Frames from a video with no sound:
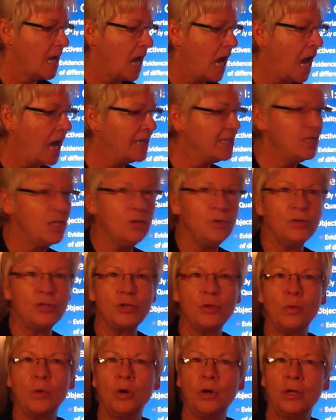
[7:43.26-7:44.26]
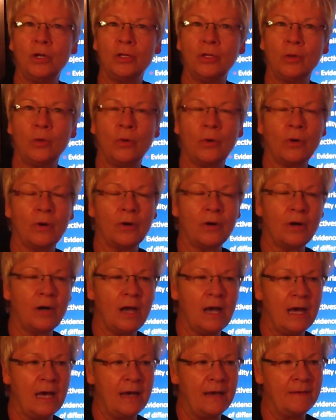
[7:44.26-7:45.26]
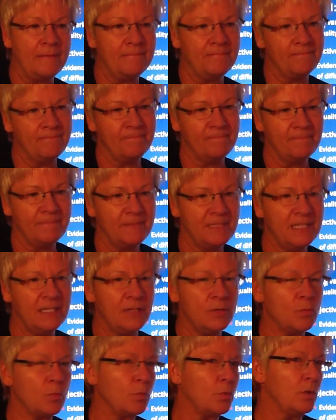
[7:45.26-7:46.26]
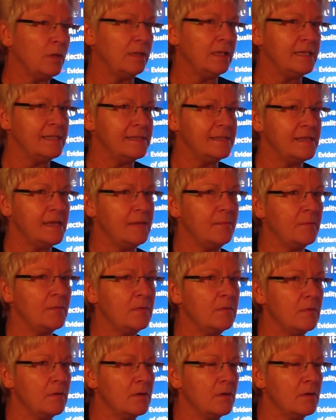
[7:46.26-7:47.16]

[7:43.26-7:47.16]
unusual or didn't really seem